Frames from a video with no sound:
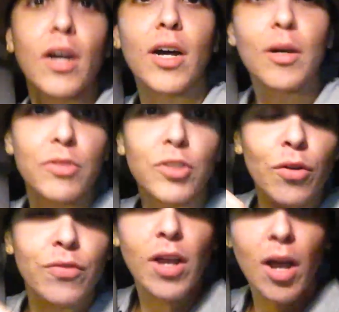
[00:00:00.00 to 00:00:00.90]
um,
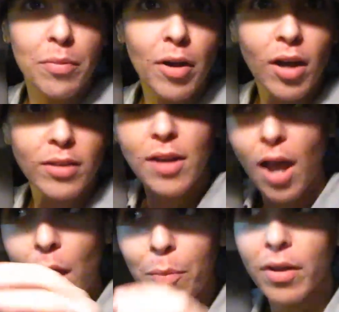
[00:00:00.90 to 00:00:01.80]
stovetop on
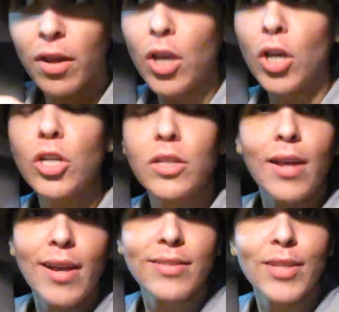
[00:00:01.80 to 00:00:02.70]
top,
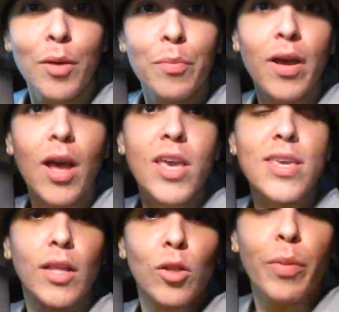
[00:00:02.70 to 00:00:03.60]
diced up
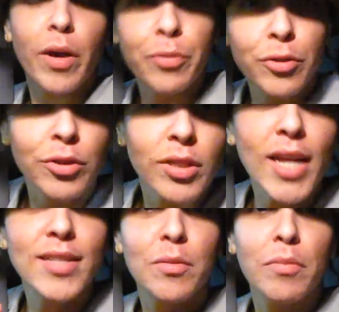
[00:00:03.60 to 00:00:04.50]
yellow peppers
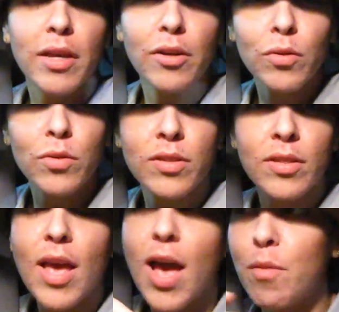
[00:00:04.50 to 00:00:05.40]
and tomatoes
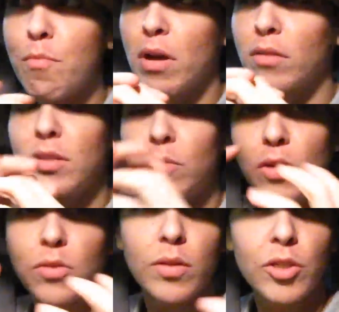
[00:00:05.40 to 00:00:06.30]
and melted
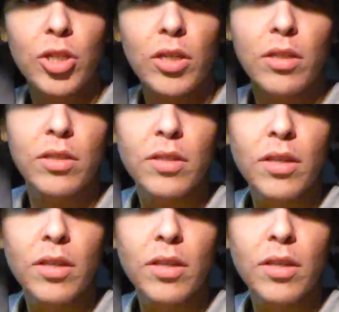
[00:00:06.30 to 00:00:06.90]
mozzarella cheese.